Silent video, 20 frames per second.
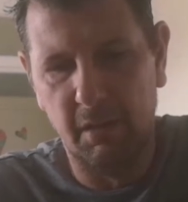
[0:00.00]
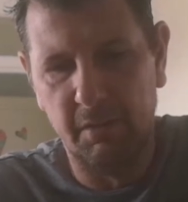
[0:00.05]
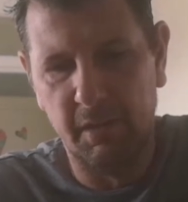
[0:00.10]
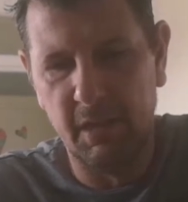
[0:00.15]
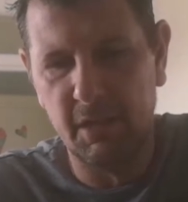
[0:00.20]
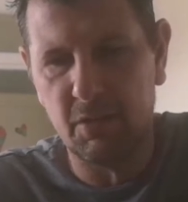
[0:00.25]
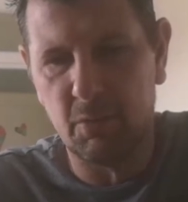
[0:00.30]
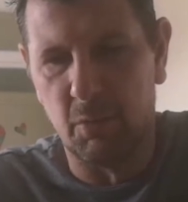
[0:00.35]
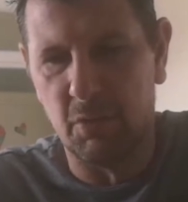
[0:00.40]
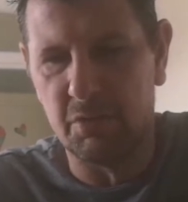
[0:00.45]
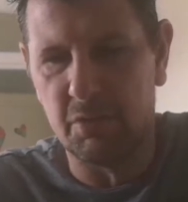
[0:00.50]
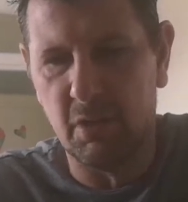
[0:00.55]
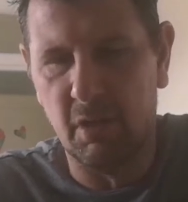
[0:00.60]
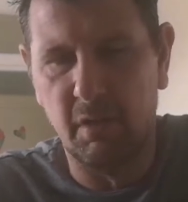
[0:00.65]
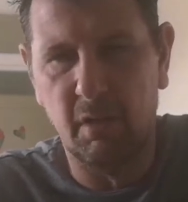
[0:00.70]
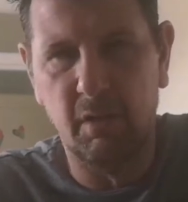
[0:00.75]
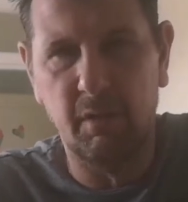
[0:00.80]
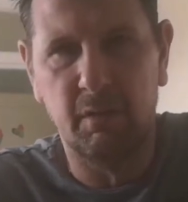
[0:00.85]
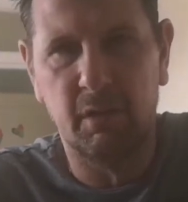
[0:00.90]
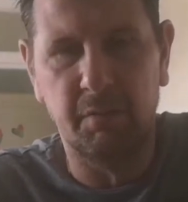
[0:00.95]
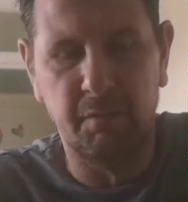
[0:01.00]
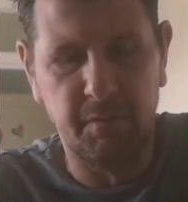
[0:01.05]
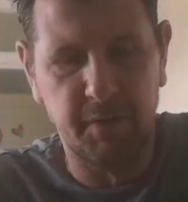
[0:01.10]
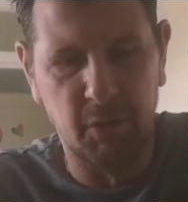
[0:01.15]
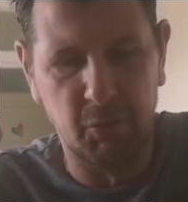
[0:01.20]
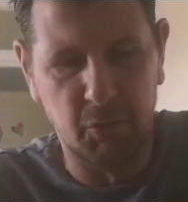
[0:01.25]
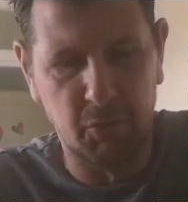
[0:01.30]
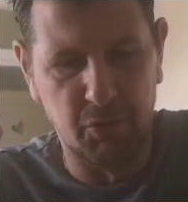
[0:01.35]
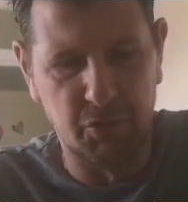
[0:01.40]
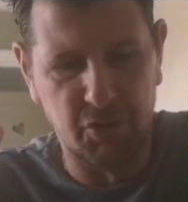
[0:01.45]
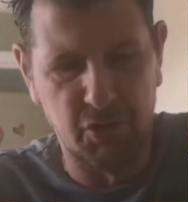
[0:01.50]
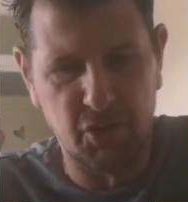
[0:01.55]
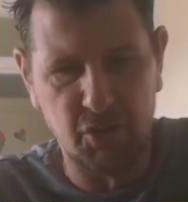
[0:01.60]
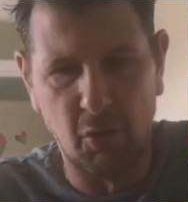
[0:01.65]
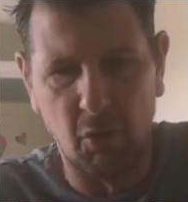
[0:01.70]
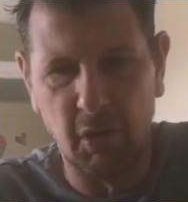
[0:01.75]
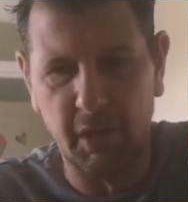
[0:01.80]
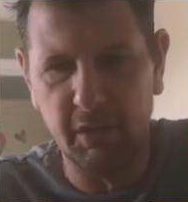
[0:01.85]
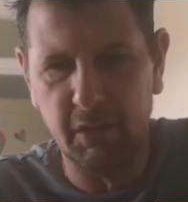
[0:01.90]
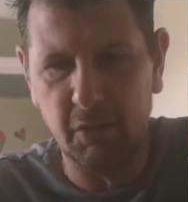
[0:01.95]
These ones they feel good,
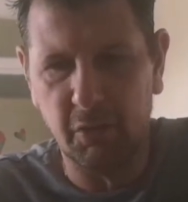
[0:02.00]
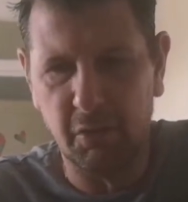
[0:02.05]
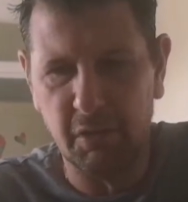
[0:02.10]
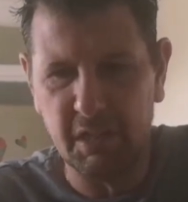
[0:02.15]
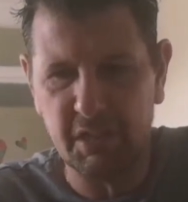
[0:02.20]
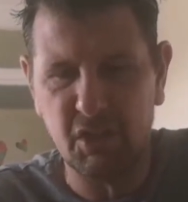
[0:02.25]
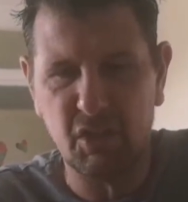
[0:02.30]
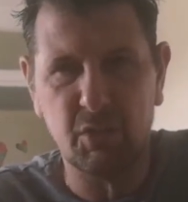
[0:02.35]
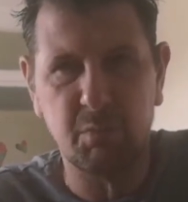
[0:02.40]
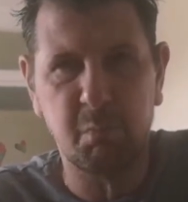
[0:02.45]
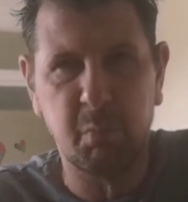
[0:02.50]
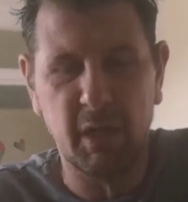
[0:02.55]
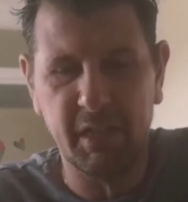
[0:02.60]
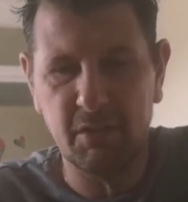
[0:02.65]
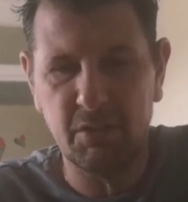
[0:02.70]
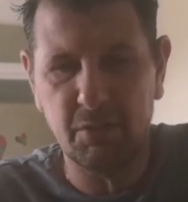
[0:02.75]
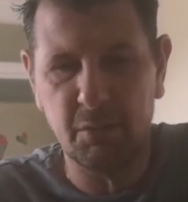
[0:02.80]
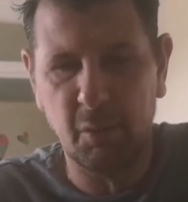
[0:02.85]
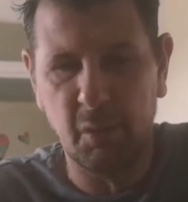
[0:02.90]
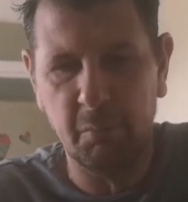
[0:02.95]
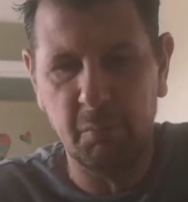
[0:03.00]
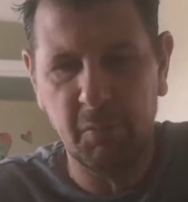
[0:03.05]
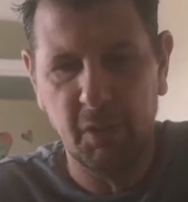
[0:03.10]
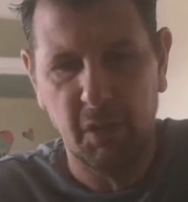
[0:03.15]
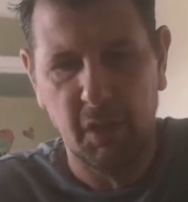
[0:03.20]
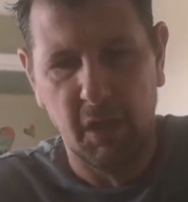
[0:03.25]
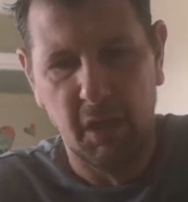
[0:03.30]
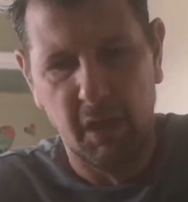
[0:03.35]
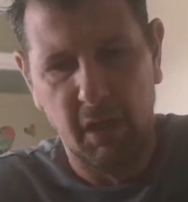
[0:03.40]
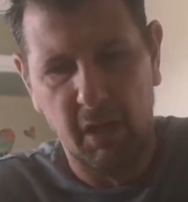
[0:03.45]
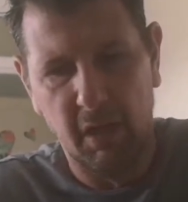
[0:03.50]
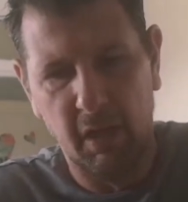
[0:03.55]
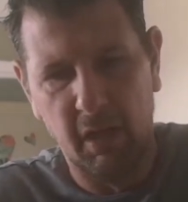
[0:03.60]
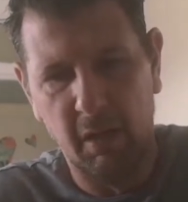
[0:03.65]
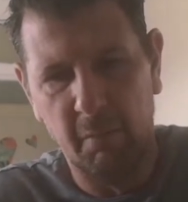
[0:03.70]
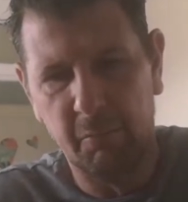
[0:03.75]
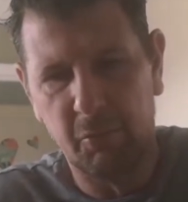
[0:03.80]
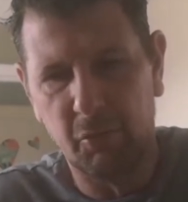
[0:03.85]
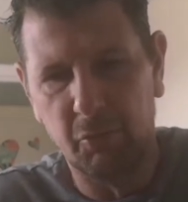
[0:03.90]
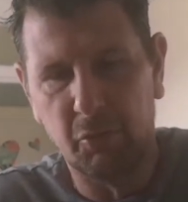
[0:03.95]
solid. They've got a nice spring to them.
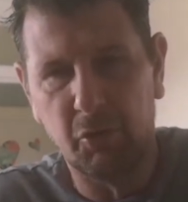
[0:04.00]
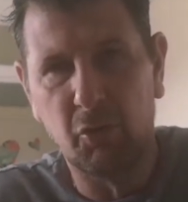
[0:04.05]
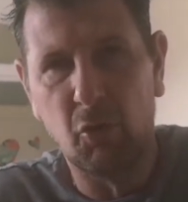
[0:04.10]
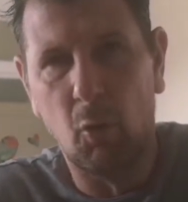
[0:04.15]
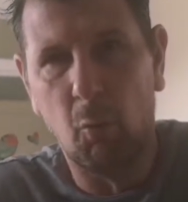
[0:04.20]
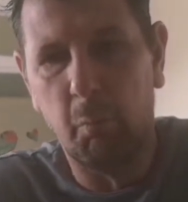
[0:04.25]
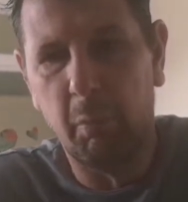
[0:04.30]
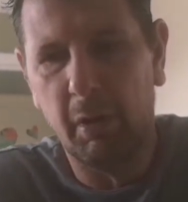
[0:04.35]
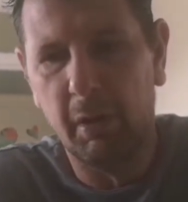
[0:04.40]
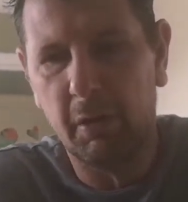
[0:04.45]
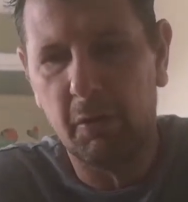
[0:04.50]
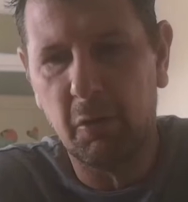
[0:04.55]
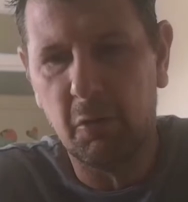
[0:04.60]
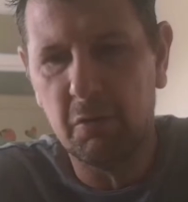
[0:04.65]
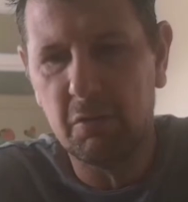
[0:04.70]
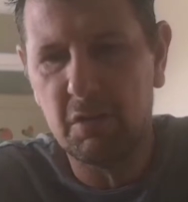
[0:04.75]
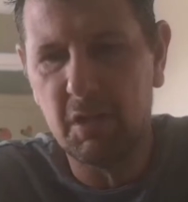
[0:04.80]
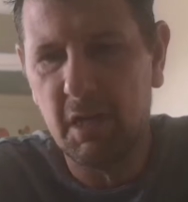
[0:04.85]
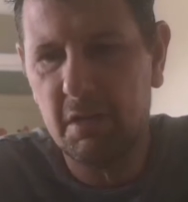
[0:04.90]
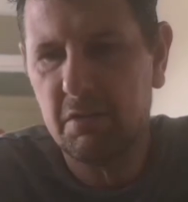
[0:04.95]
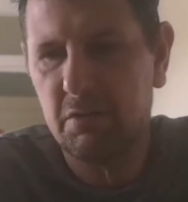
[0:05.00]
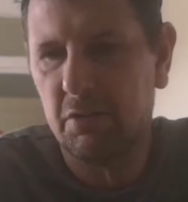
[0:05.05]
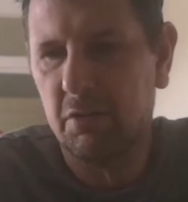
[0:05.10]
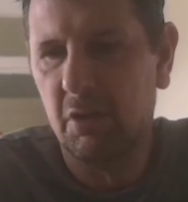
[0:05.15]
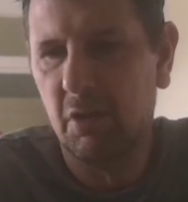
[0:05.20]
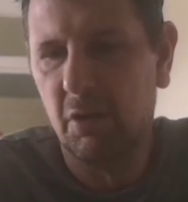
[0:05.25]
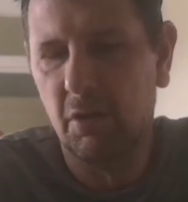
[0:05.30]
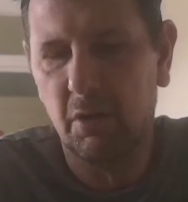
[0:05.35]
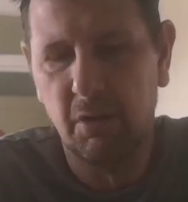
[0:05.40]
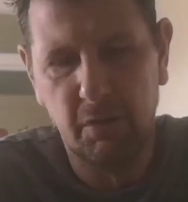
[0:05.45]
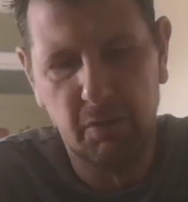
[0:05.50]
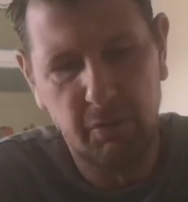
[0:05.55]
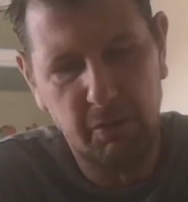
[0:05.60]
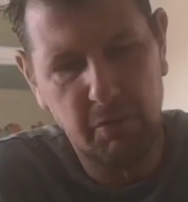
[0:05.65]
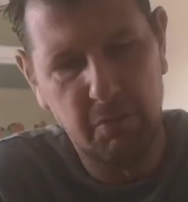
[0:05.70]
Good copper contacts in there.